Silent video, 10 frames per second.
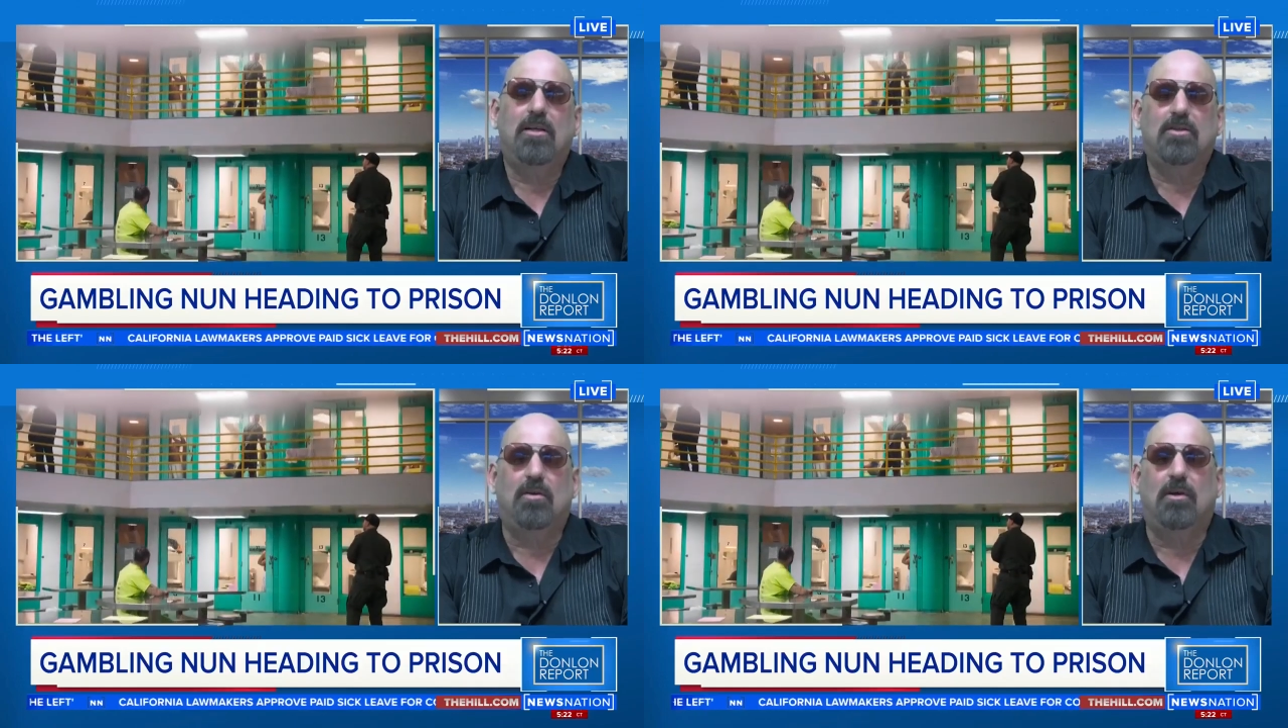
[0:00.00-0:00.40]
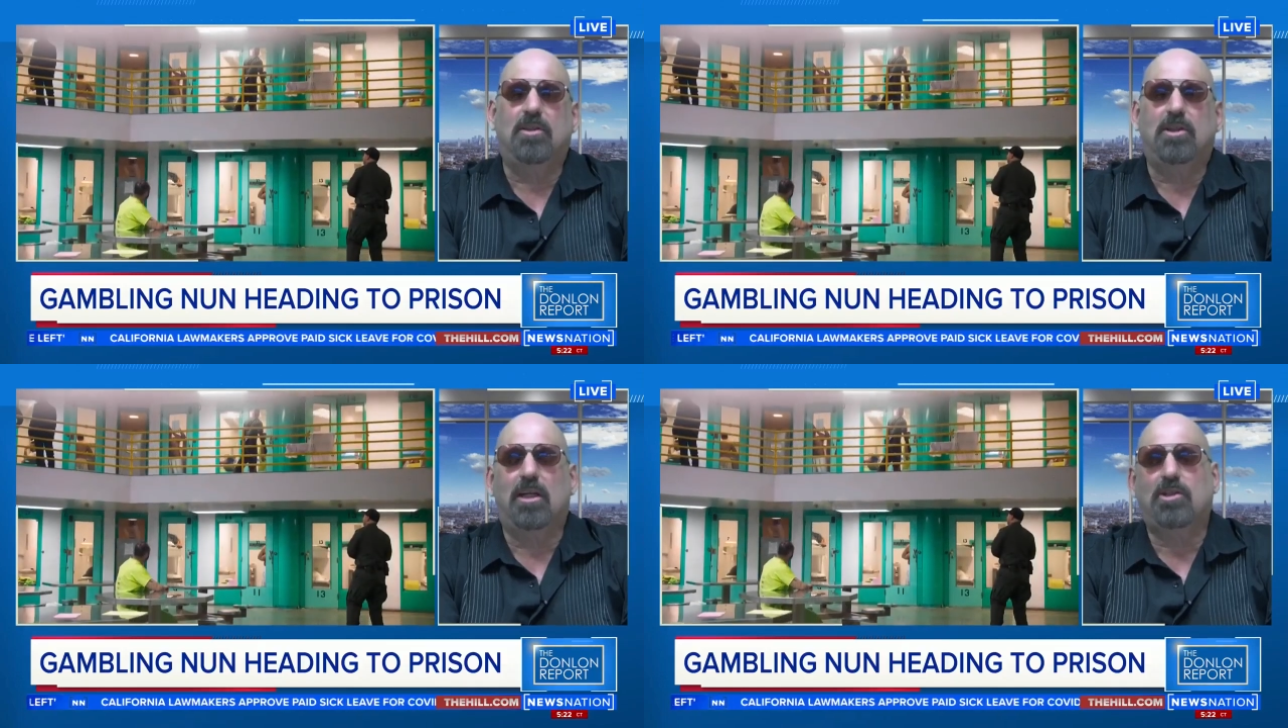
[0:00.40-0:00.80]
So
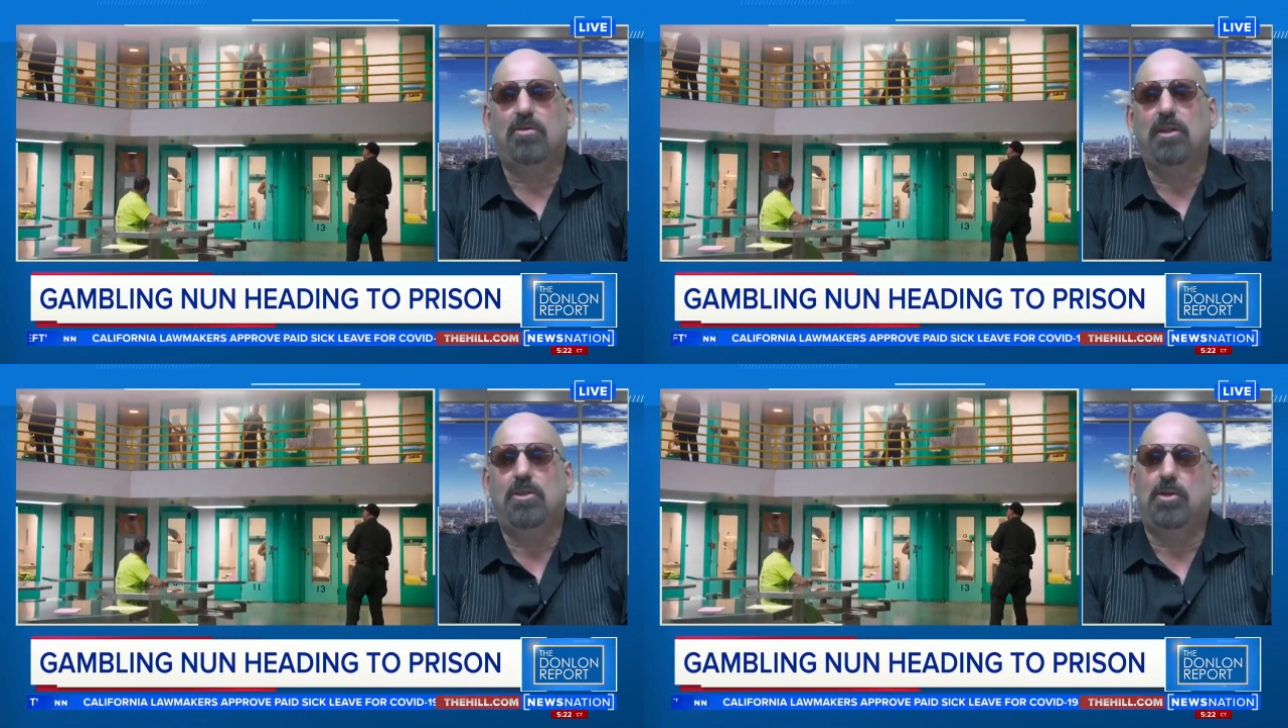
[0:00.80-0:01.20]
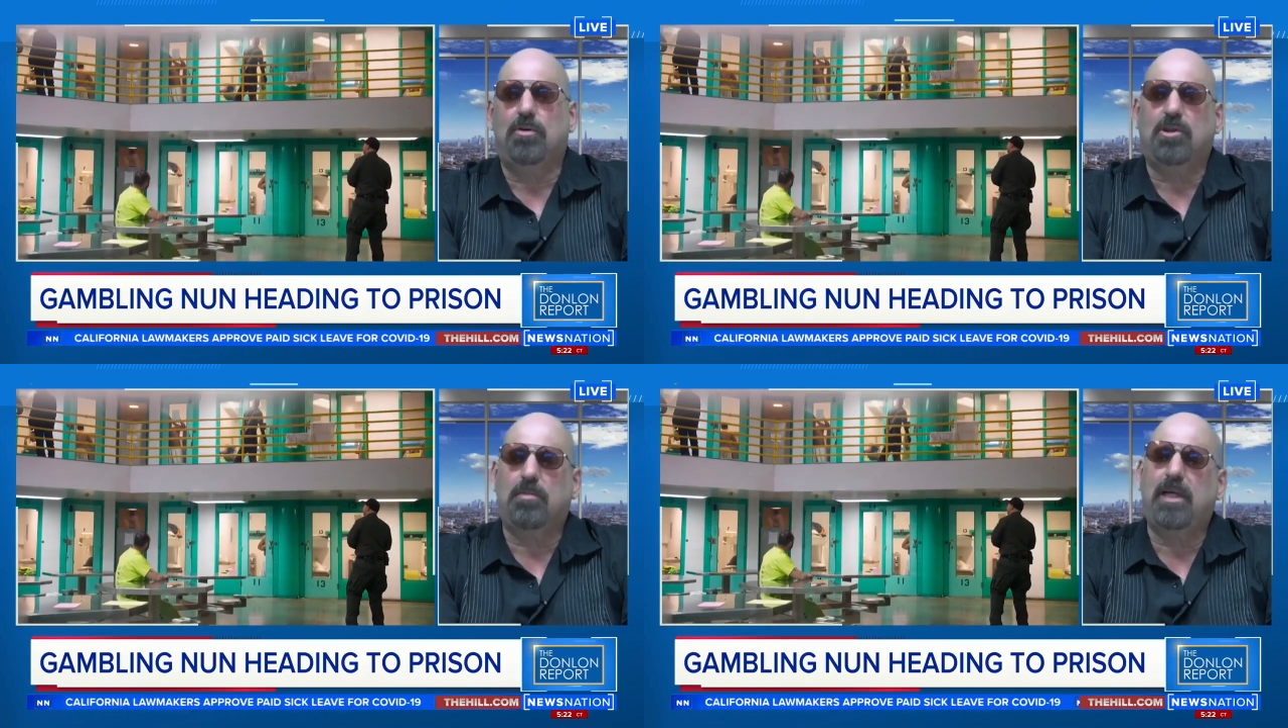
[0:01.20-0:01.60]
essentially, the
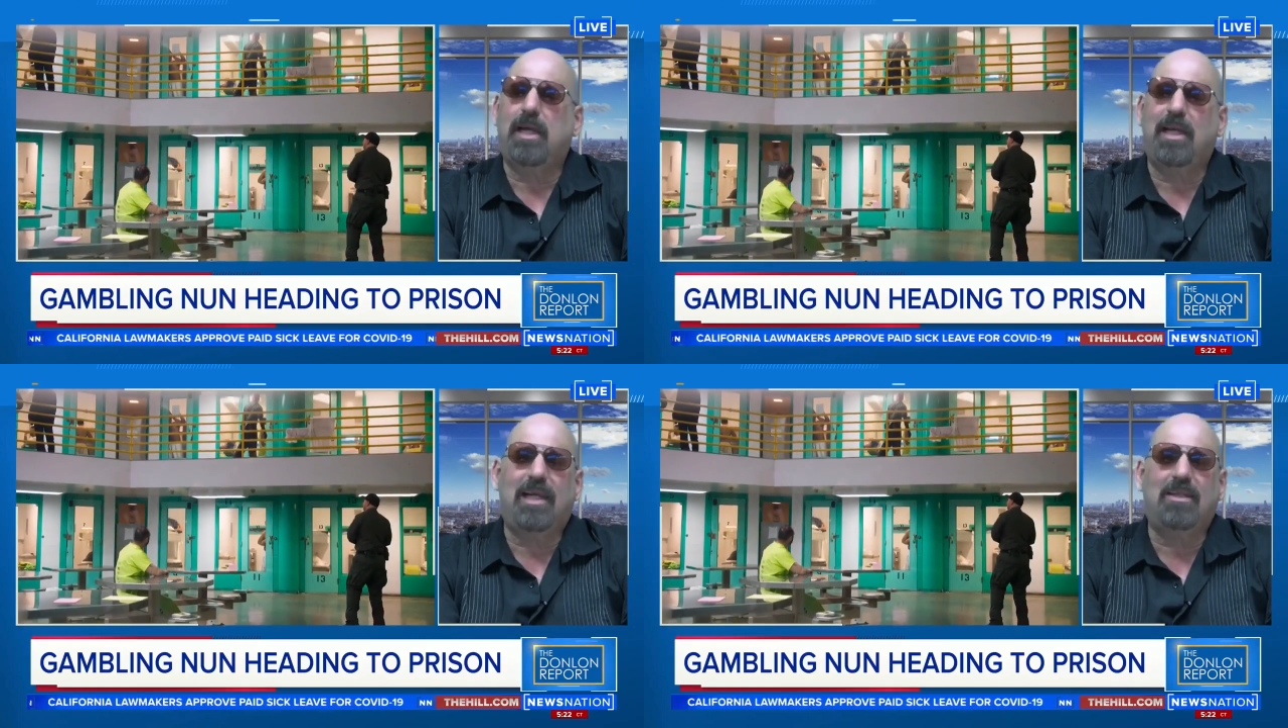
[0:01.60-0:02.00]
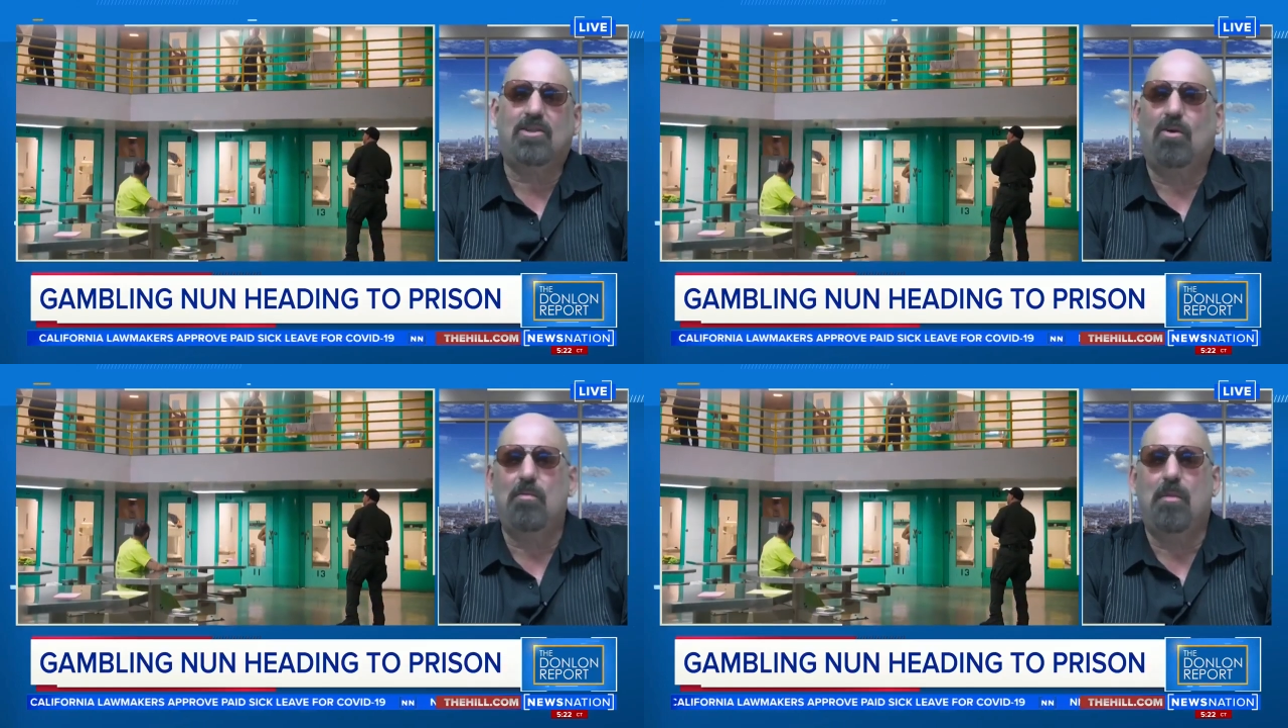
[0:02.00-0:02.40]
church should be getting its own